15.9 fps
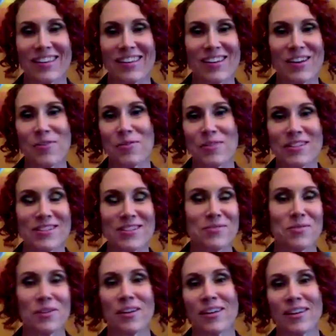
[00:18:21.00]
oh, what's the
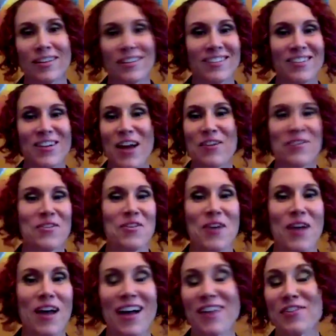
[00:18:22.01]
word? I don't know.
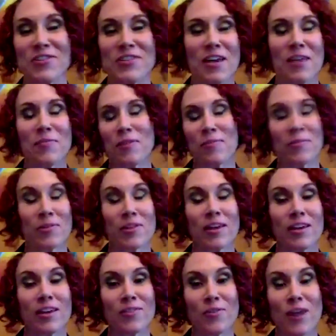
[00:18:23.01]
I just came up with
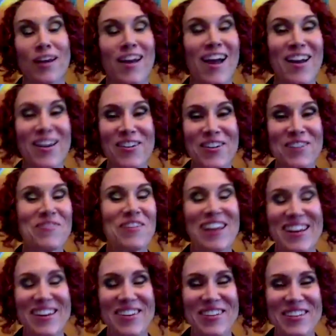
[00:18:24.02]
hit and run. But
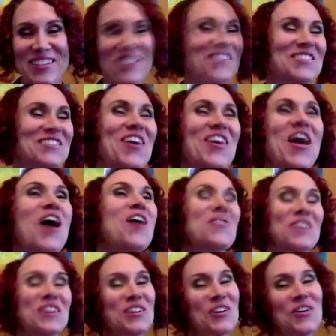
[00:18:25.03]
I know that's how it's called.
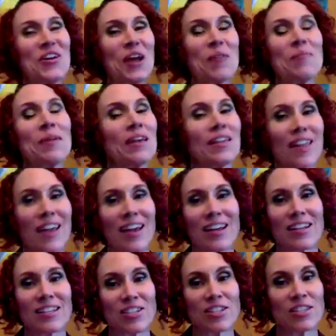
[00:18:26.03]
But you know what I mean? Like,
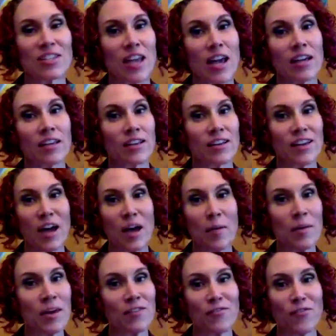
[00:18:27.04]
it's just like they come
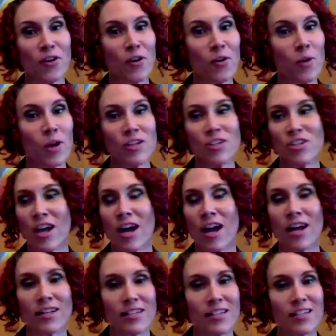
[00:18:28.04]
in for a
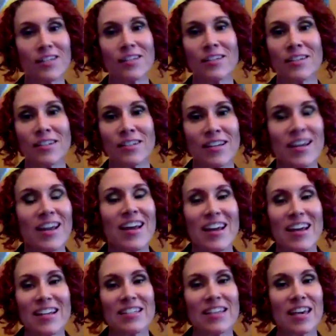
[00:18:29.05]
one-shot deal
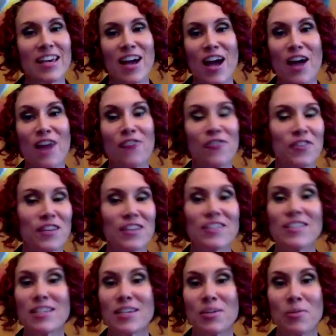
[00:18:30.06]
and take off, or they
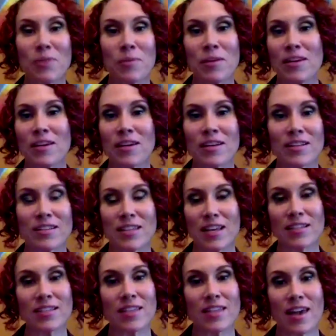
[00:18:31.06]
see women as
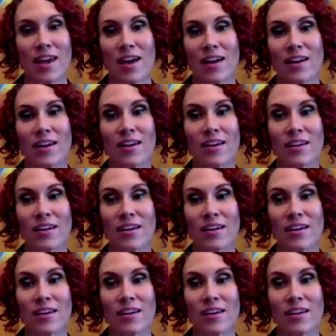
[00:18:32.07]
less than,